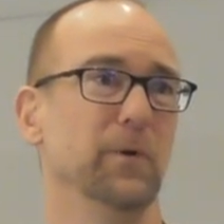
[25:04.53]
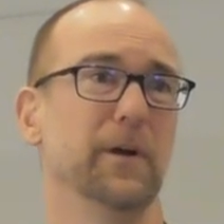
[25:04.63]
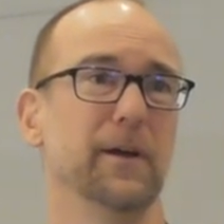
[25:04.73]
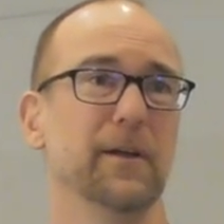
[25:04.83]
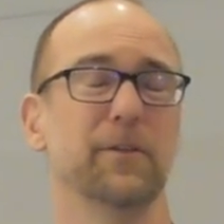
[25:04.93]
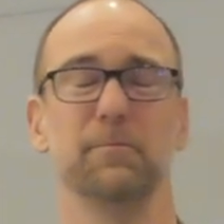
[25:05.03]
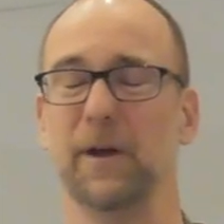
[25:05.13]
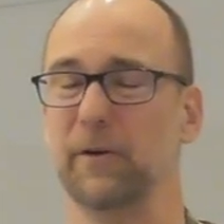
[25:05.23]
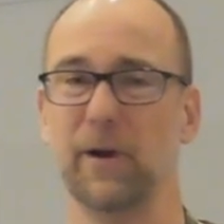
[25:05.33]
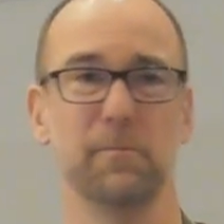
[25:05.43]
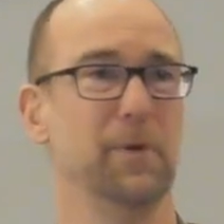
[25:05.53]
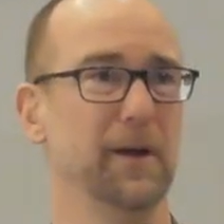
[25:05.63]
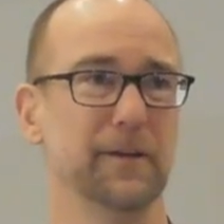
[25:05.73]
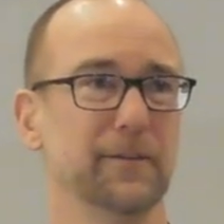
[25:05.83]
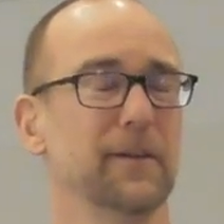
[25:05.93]
with my great
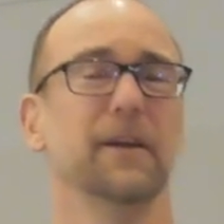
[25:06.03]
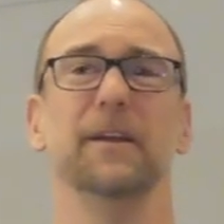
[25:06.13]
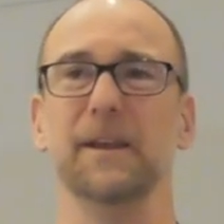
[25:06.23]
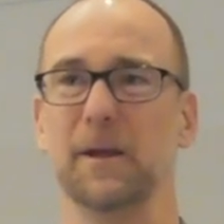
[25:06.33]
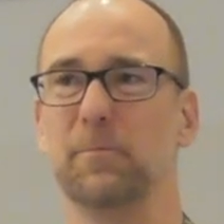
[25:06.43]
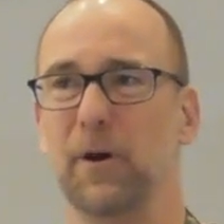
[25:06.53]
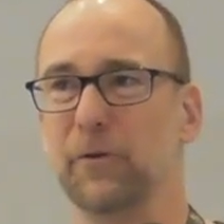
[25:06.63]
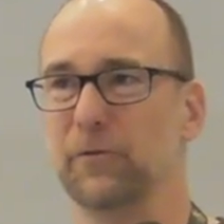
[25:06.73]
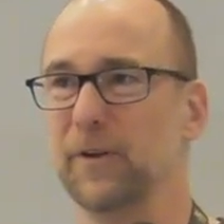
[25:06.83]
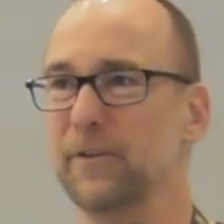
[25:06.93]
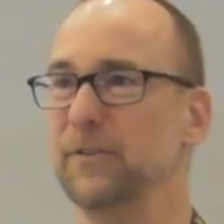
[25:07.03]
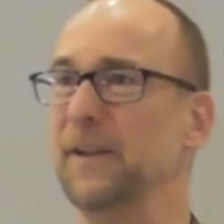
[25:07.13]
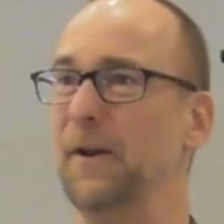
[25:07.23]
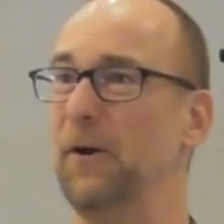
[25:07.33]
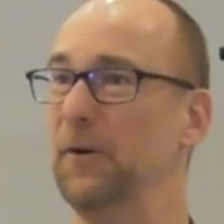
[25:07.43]
buds, Nick Baldridge, and